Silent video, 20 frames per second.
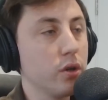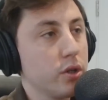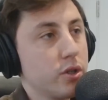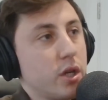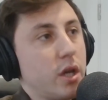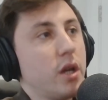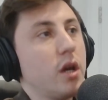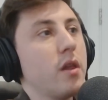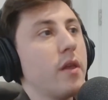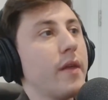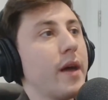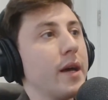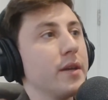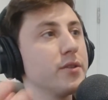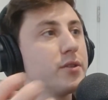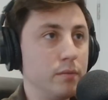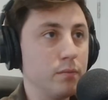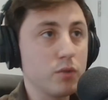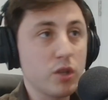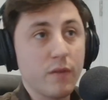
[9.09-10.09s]
Because I know that
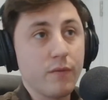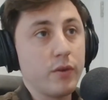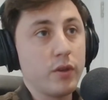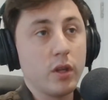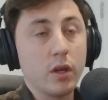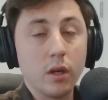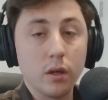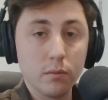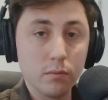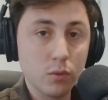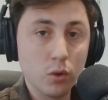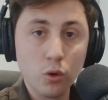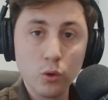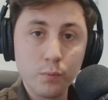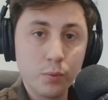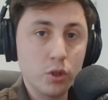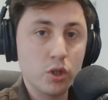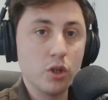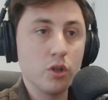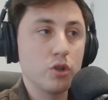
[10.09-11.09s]
that's something that all
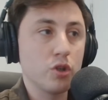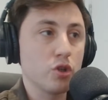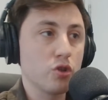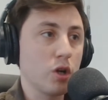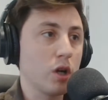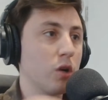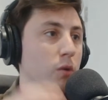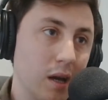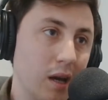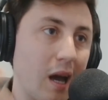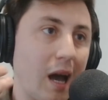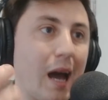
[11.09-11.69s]
producers struggle with.